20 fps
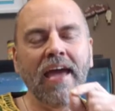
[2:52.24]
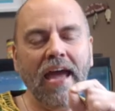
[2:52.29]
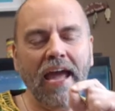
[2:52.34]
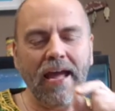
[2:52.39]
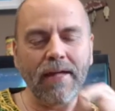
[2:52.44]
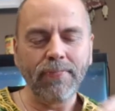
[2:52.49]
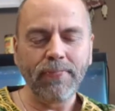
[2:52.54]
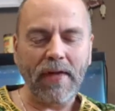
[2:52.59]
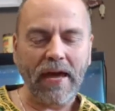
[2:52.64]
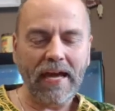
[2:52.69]

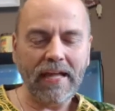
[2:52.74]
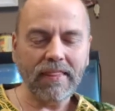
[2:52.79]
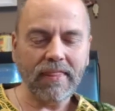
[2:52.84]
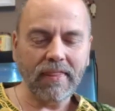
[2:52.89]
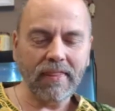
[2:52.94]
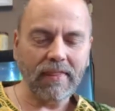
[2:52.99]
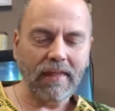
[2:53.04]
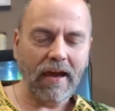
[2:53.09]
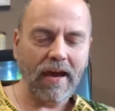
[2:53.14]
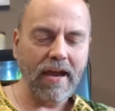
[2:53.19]
And that
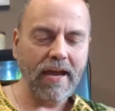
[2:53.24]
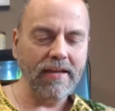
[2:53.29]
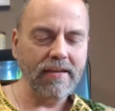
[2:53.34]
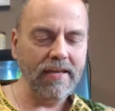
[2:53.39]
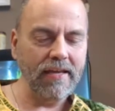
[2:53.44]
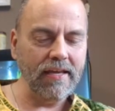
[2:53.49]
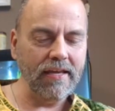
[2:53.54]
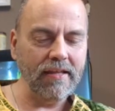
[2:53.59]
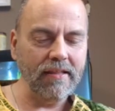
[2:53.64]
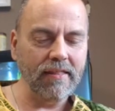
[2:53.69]
side
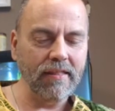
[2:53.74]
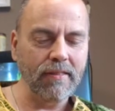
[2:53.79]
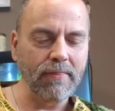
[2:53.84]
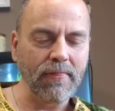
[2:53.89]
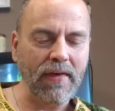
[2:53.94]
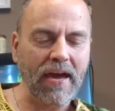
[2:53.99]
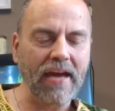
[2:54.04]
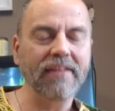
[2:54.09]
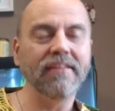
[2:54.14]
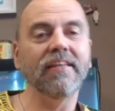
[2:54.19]
is
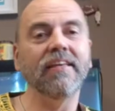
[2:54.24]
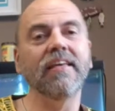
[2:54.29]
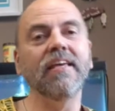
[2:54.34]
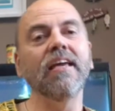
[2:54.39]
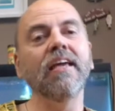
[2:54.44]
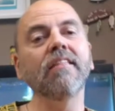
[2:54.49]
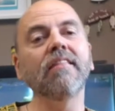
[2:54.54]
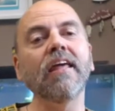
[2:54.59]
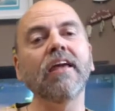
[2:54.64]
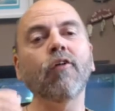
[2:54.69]
that He
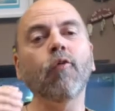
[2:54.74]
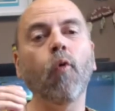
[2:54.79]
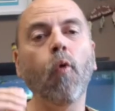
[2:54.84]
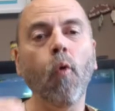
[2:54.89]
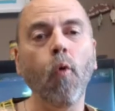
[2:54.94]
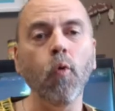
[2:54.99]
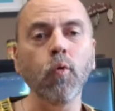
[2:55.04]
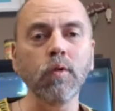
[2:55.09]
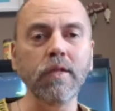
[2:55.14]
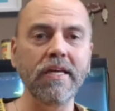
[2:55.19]
is a
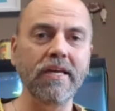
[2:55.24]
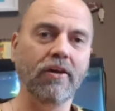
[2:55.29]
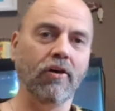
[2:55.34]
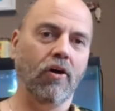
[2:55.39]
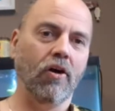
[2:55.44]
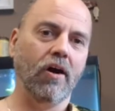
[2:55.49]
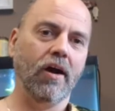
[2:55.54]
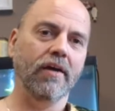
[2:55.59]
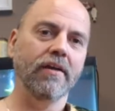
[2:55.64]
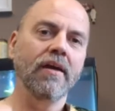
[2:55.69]
holy
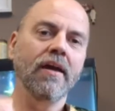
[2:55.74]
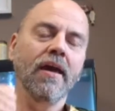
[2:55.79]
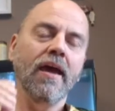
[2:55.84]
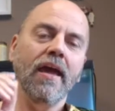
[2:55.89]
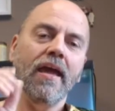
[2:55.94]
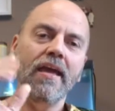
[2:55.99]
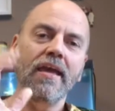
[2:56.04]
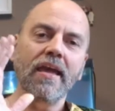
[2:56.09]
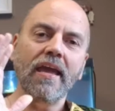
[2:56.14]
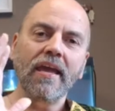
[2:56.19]
God,
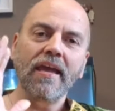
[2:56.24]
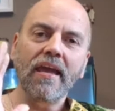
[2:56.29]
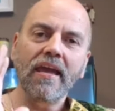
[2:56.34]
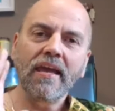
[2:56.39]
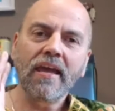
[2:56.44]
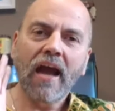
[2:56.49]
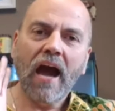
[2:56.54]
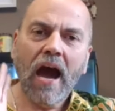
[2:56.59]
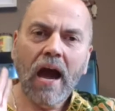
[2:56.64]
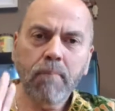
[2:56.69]
a,
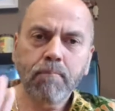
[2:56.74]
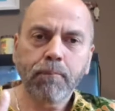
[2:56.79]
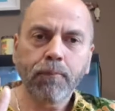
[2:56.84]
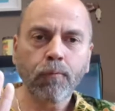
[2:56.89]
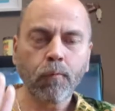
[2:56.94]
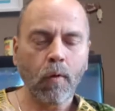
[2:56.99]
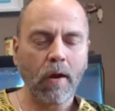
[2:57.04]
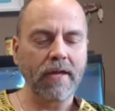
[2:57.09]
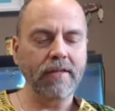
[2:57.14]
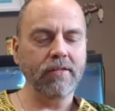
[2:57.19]
a, a
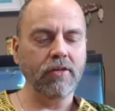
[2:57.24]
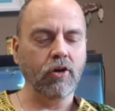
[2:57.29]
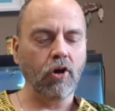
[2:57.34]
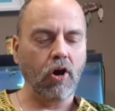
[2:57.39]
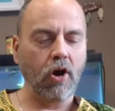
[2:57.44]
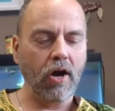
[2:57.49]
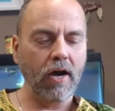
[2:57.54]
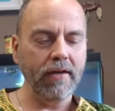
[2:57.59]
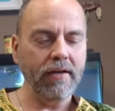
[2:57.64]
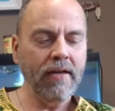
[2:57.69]
upright
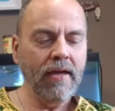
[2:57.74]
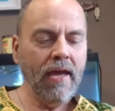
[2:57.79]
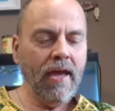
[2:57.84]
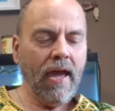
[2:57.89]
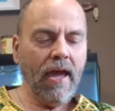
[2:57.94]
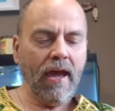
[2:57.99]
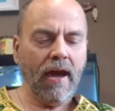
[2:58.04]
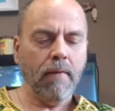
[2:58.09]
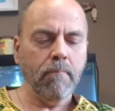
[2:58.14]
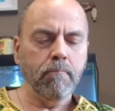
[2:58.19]
God,
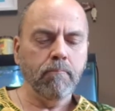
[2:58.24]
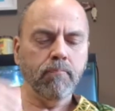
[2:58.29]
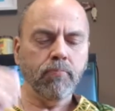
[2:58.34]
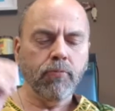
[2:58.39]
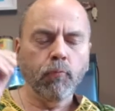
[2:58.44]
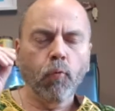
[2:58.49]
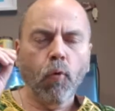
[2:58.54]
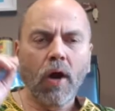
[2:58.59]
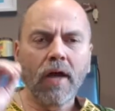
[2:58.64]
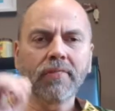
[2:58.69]
um,
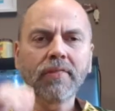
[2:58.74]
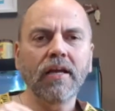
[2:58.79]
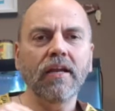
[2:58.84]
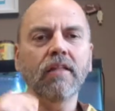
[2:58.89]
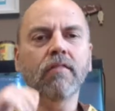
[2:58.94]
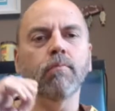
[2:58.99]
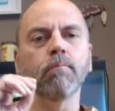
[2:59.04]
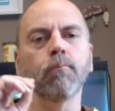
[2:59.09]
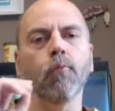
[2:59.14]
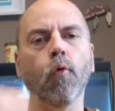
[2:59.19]
one that
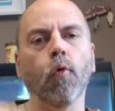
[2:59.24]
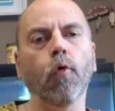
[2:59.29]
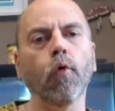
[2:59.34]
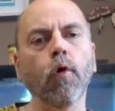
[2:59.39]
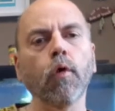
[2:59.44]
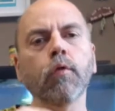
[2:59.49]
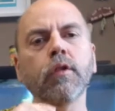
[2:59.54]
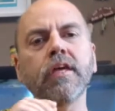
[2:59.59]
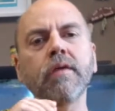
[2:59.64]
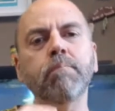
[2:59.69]
is
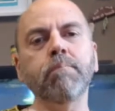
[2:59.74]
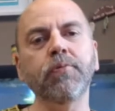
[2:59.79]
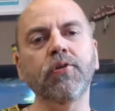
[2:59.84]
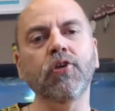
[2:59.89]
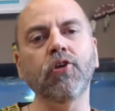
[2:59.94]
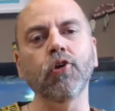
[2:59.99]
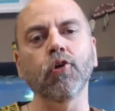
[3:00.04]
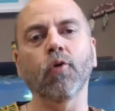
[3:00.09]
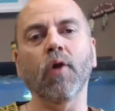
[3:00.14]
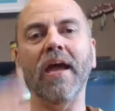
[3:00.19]
morally
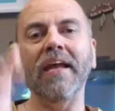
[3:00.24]
pure.